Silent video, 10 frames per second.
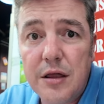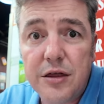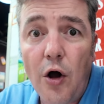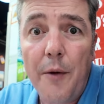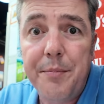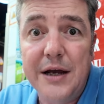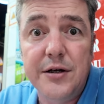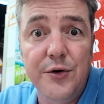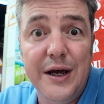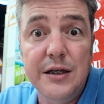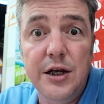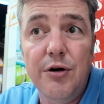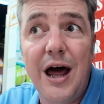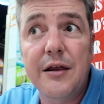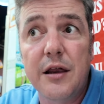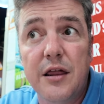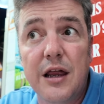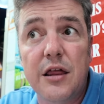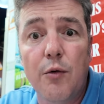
stop issuing new licenses.